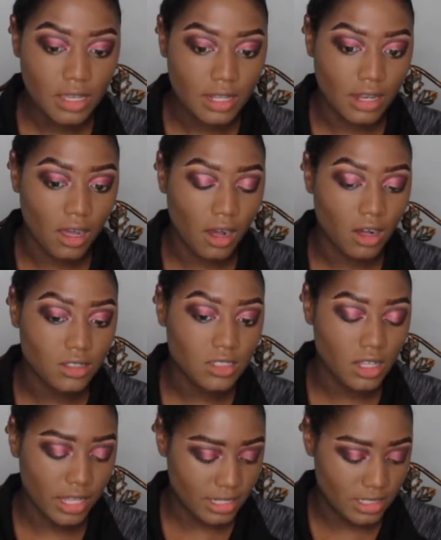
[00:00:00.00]
And I
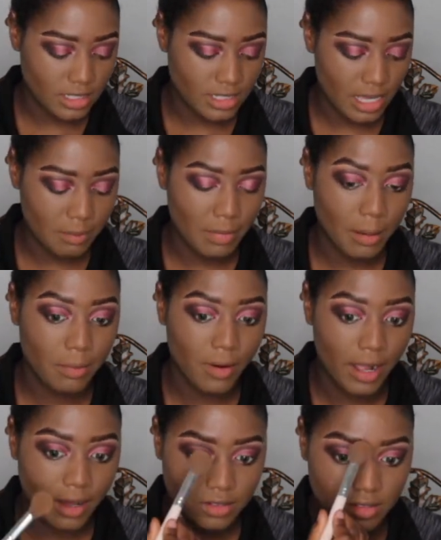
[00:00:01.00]
also like to set my
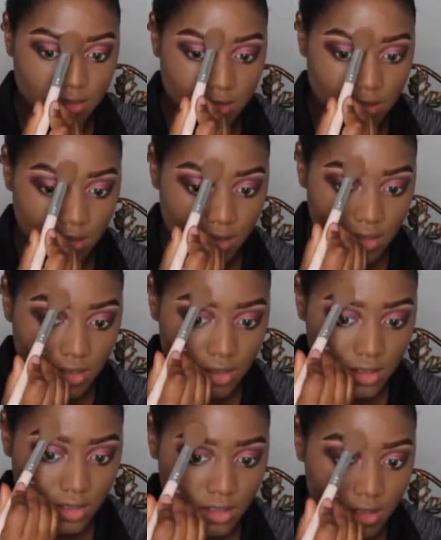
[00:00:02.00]
brows,
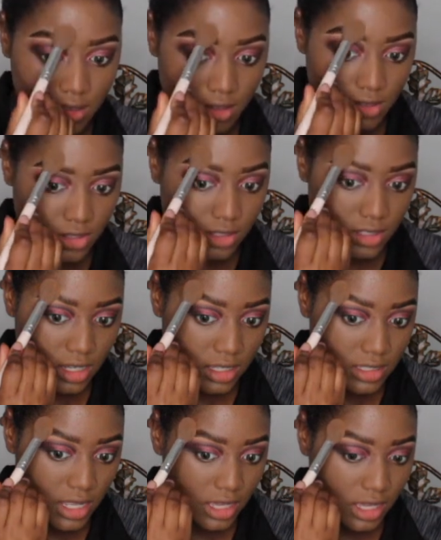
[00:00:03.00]
just
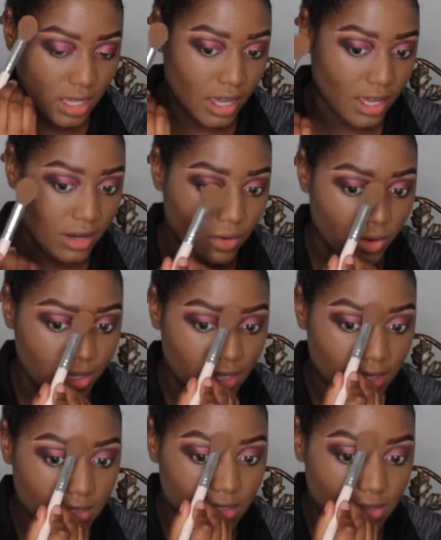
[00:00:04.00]
because they get kind of
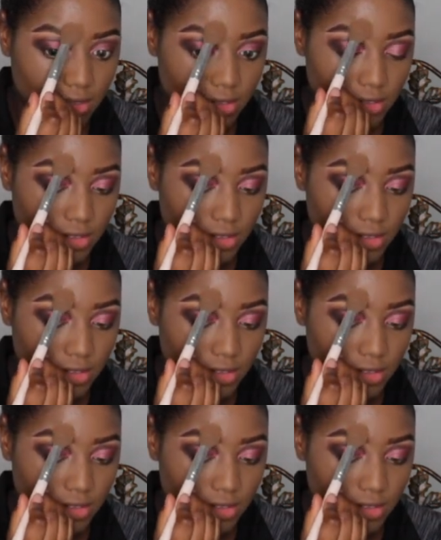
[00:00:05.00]
oily too.